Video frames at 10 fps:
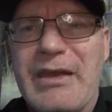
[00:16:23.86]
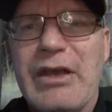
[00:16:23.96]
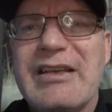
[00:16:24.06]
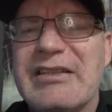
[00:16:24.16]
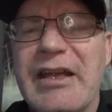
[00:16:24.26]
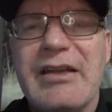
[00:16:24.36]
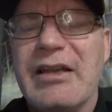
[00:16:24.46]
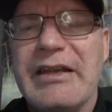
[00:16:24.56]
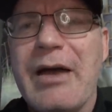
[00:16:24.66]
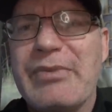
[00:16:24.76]

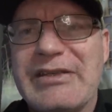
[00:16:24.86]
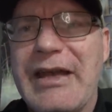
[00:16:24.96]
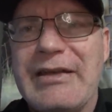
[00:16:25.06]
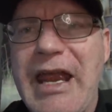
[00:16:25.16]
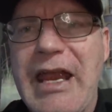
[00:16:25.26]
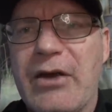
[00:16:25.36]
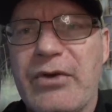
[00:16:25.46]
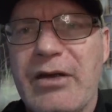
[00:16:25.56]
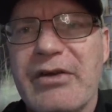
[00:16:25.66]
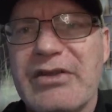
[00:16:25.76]
extendedly upset and
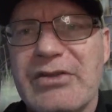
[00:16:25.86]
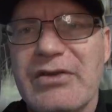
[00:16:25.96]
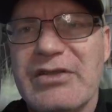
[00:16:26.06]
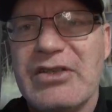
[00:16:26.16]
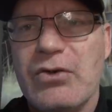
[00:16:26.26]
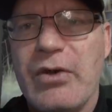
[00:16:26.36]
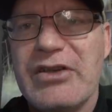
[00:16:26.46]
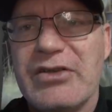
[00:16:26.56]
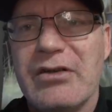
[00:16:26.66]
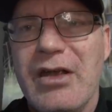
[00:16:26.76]
angry about a certain
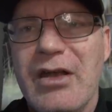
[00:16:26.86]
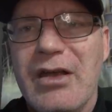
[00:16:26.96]
situation.